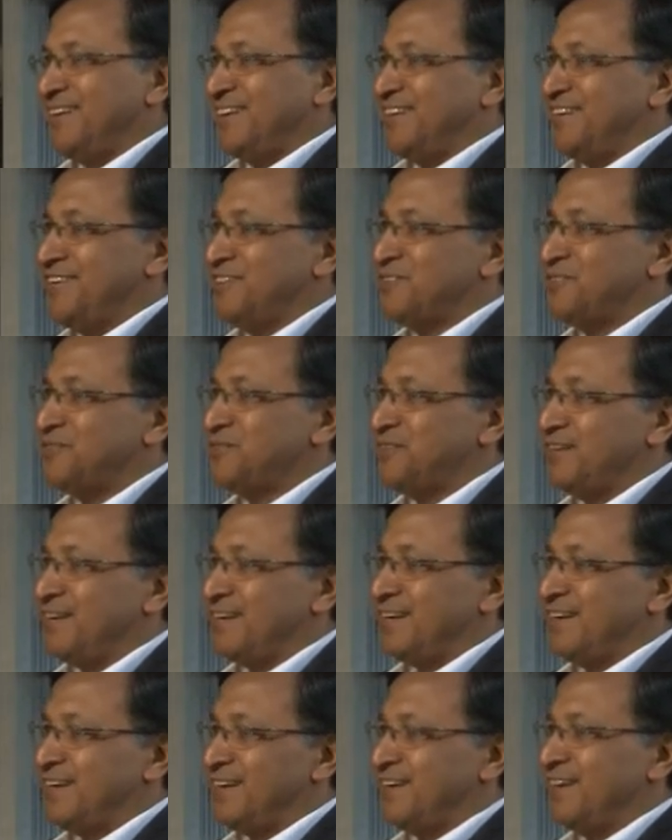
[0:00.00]
You know,
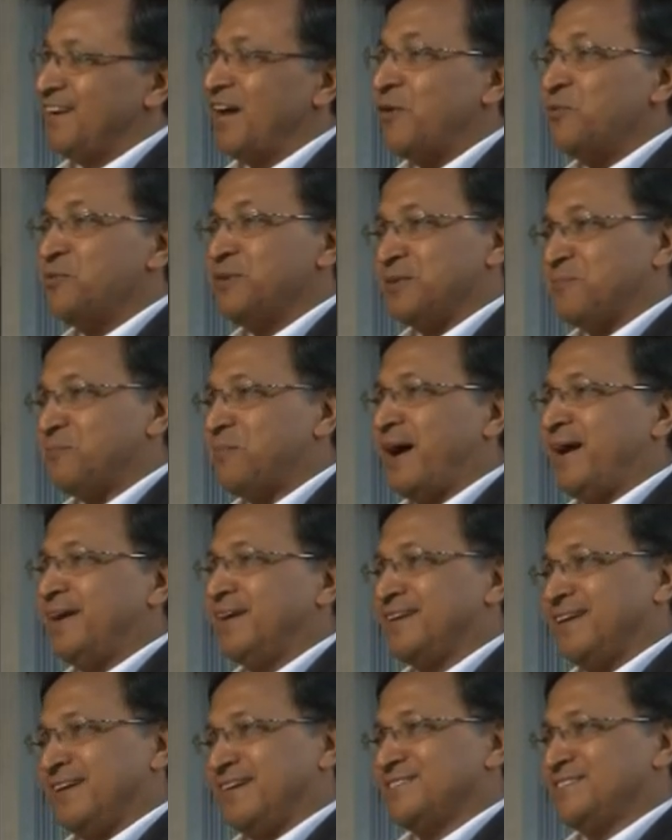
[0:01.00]
now we are
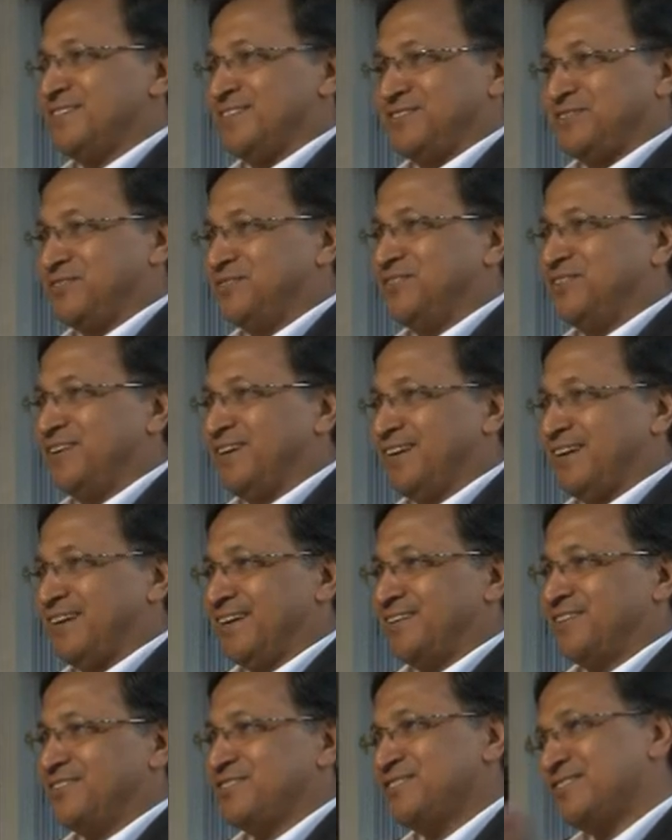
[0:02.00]
buying less than
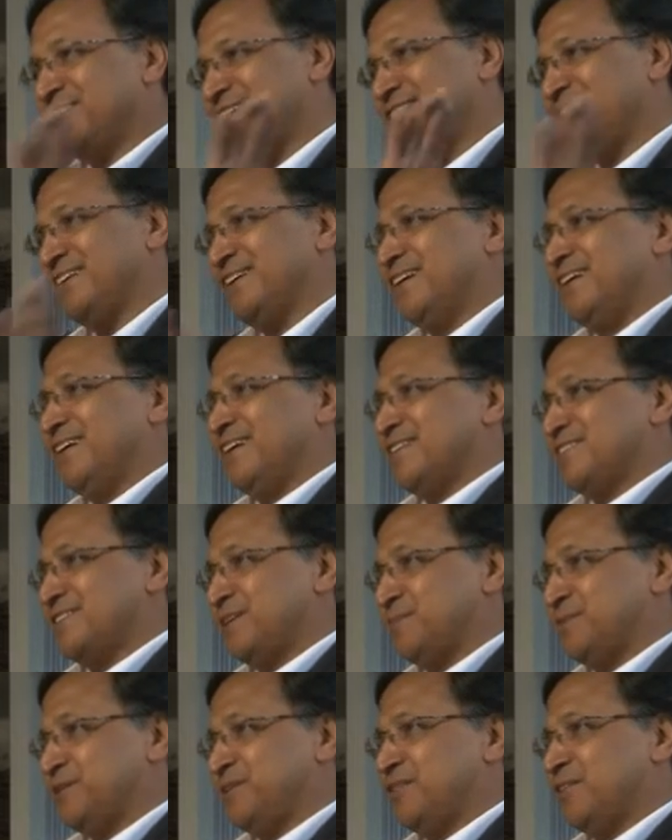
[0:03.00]
$2. You see,
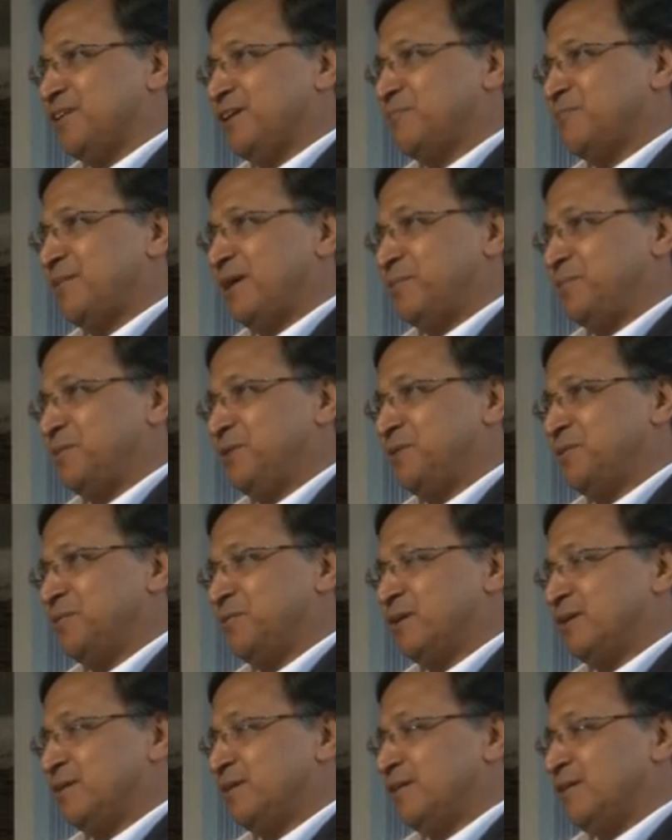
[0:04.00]
$7 per
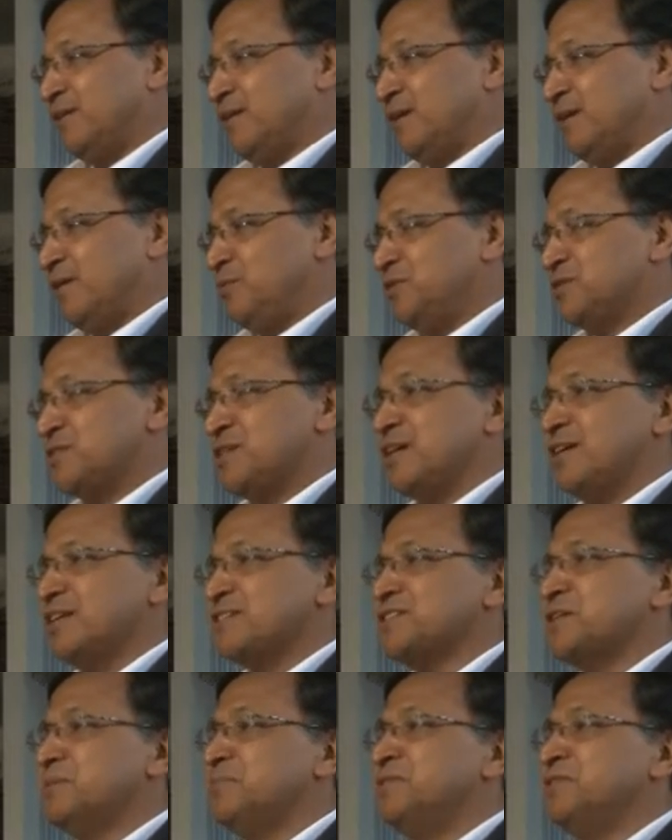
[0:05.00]
kilowatt. We started
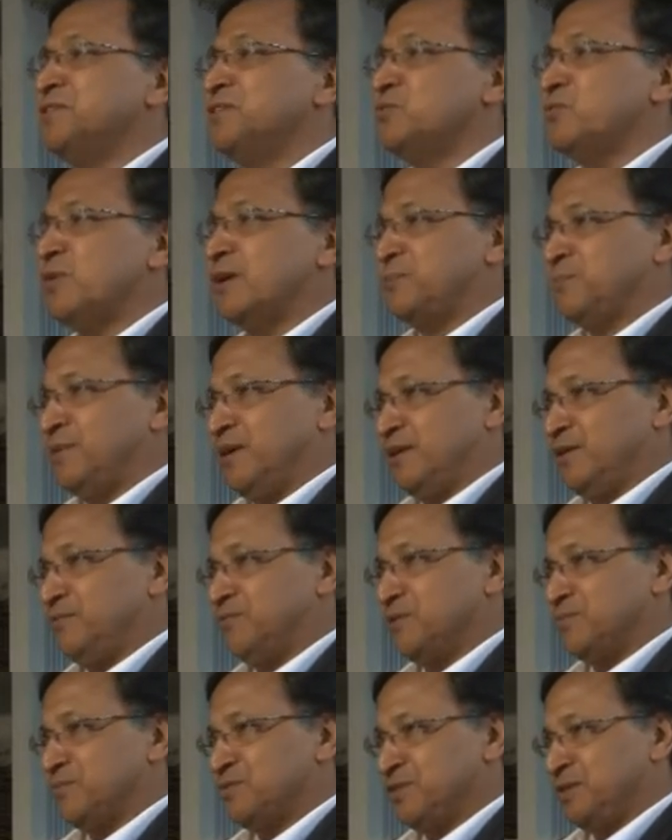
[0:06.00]
a 17-watt panel
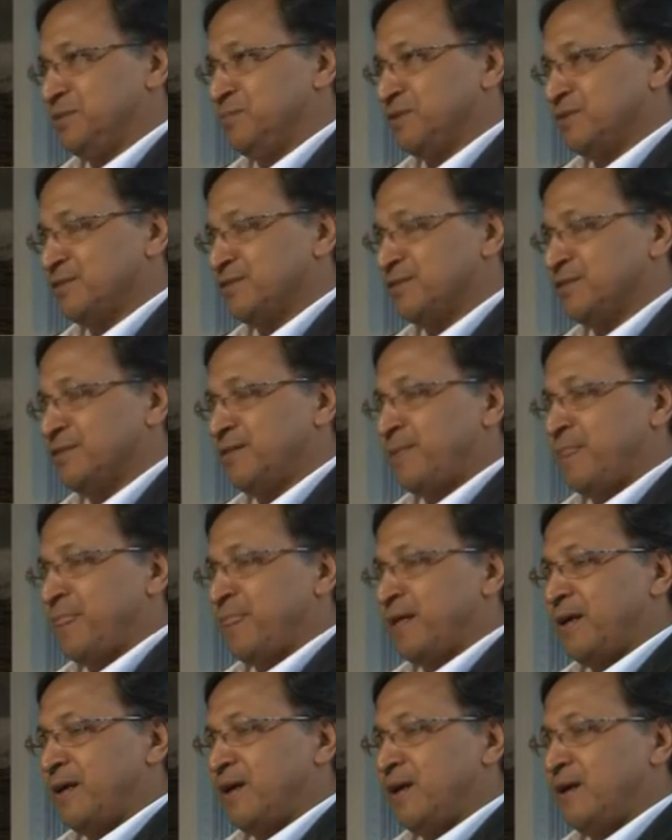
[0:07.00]
from Siemens.
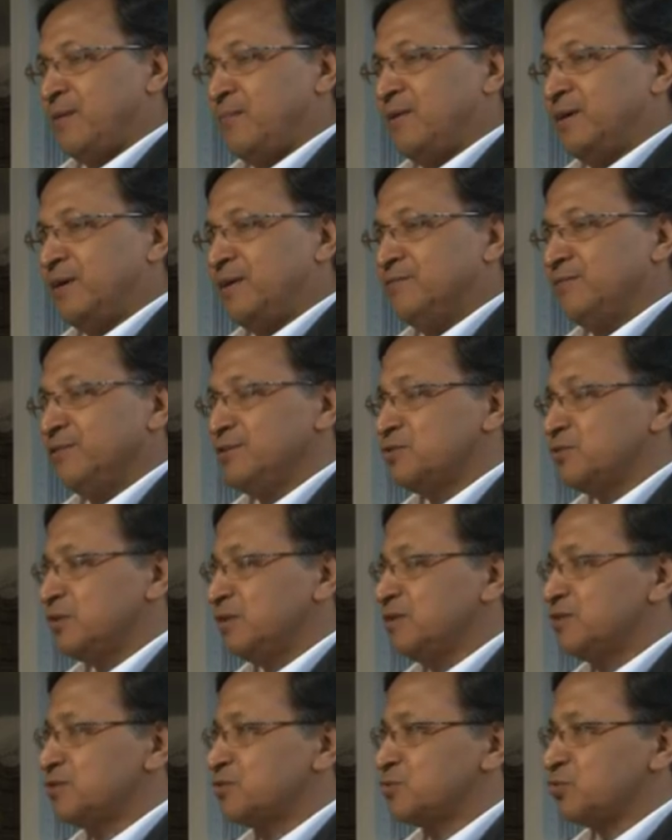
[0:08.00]
But
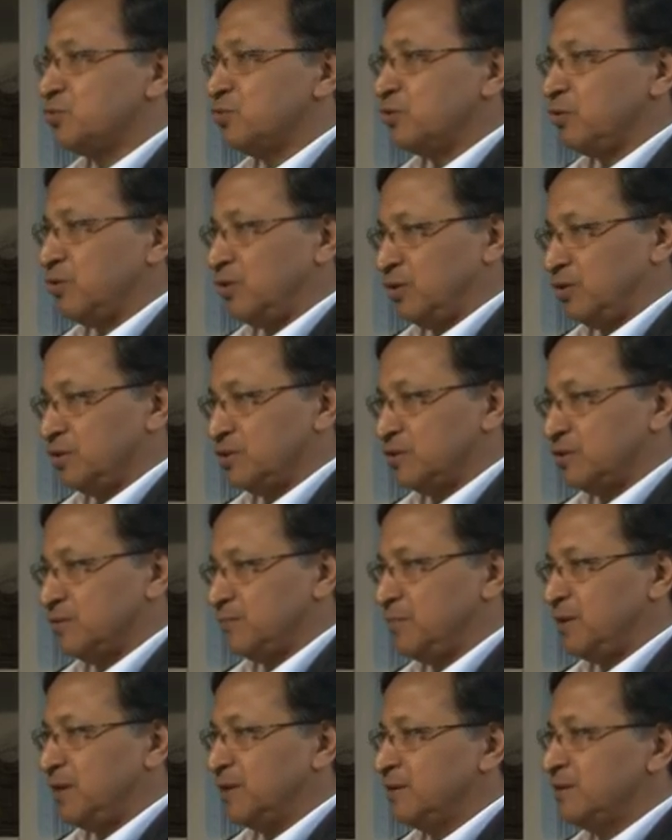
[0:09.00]
eventually it's so
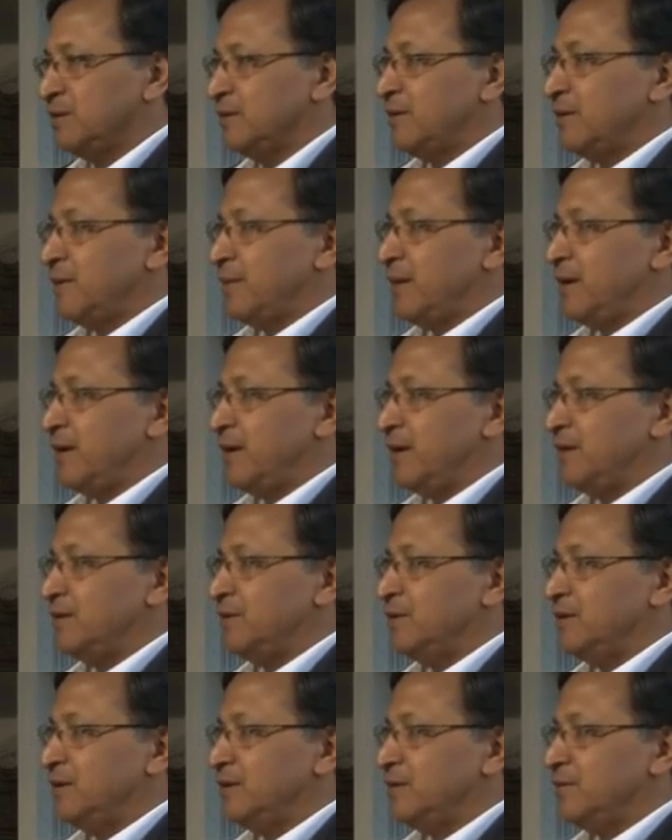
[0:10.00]
cost, but
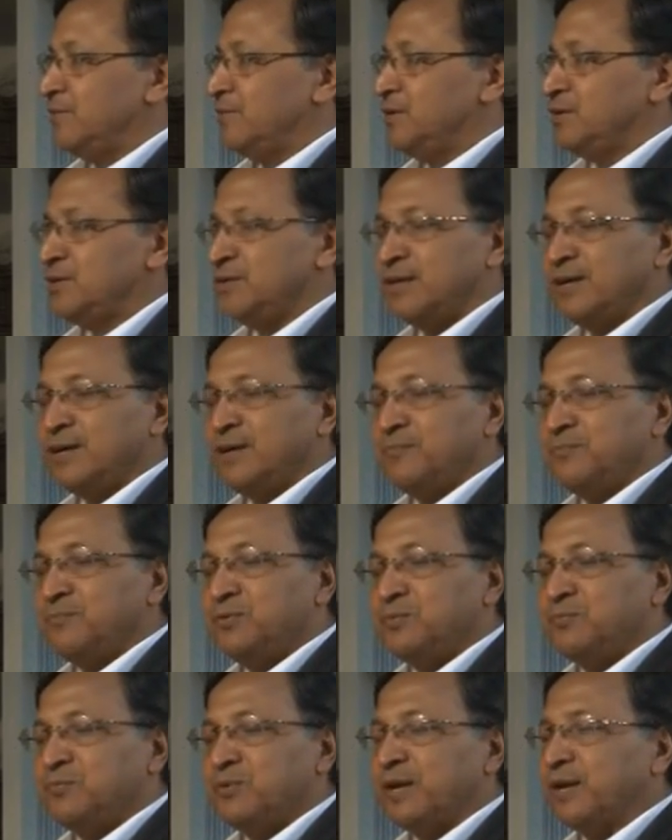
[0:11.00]
at the end of the day,
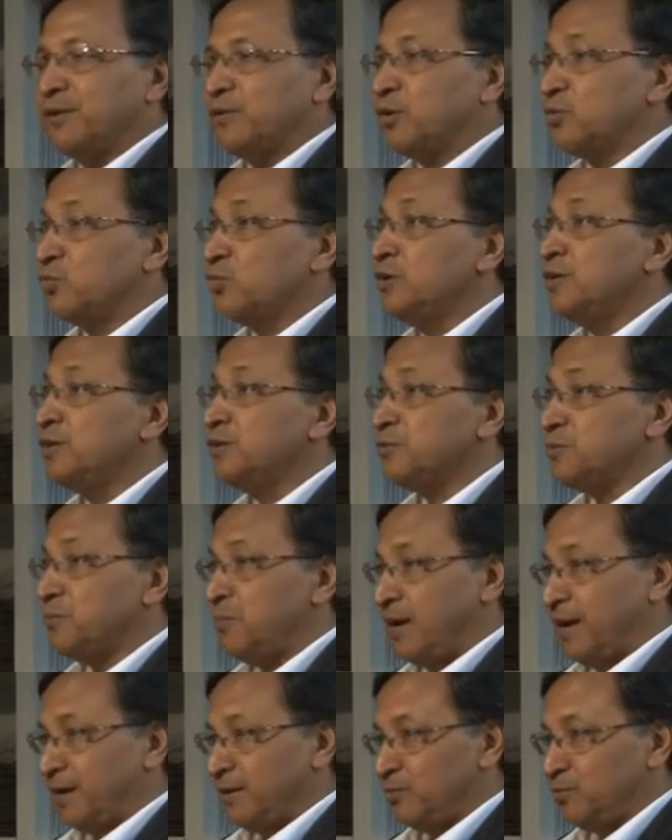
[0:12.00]
people are not willing to
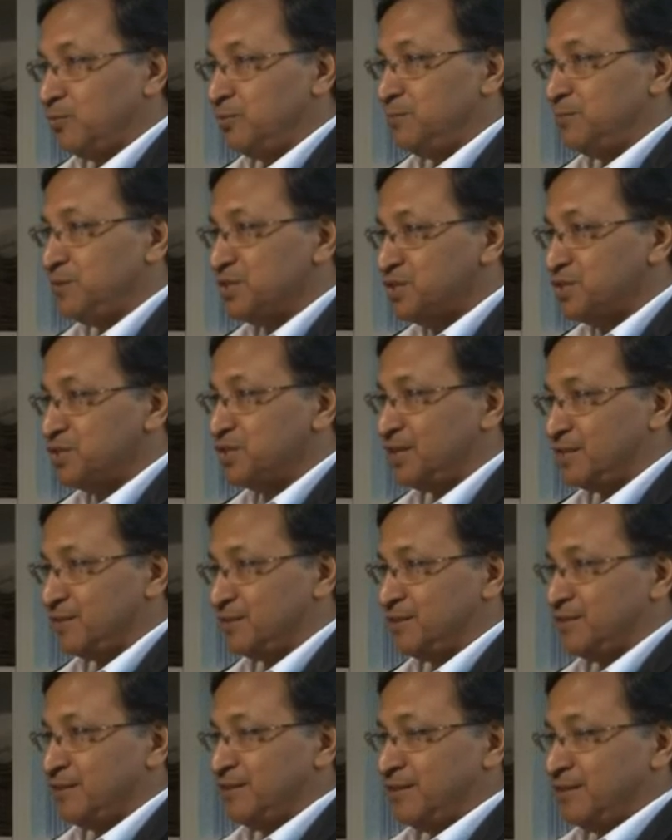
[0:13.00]
buy. We
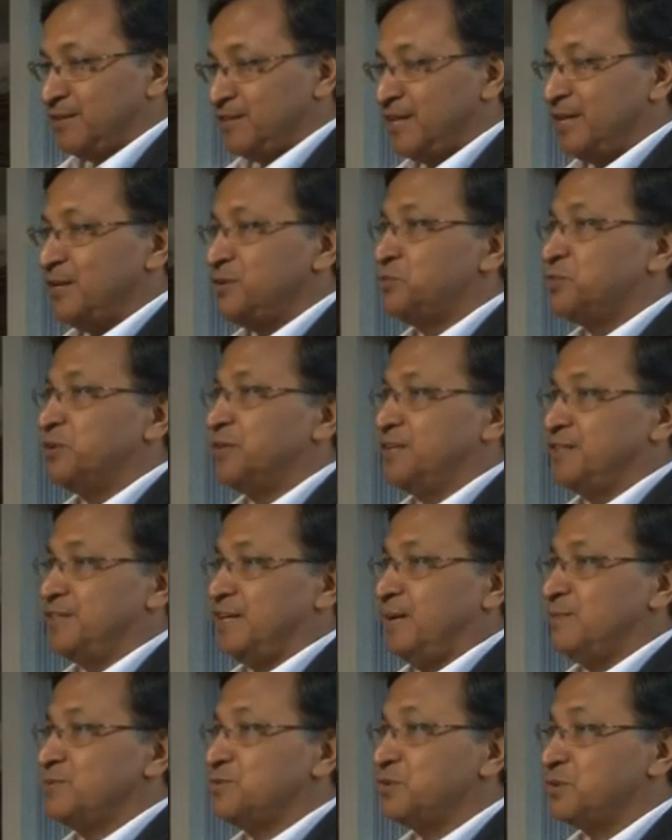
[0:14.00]
visited 10, 20
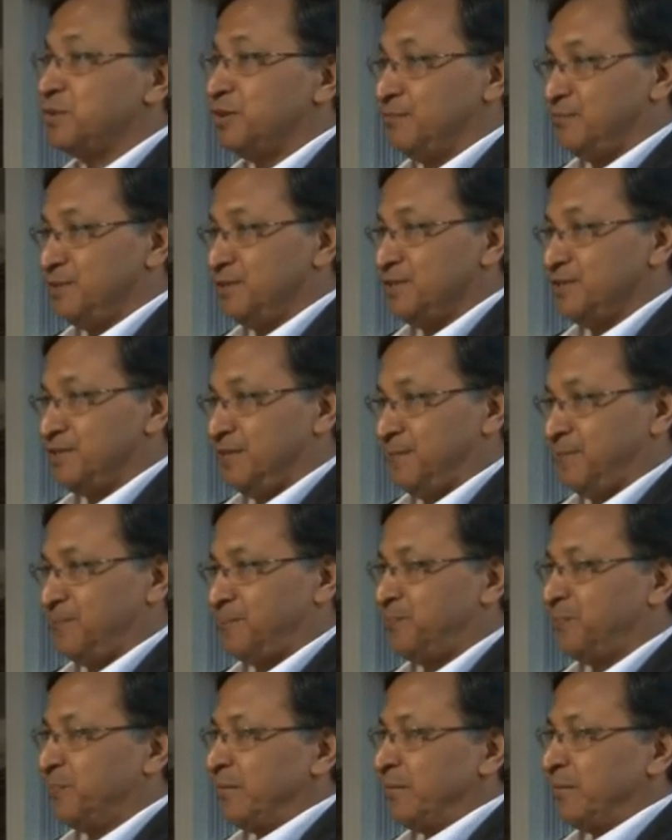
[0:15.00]
times to convince them.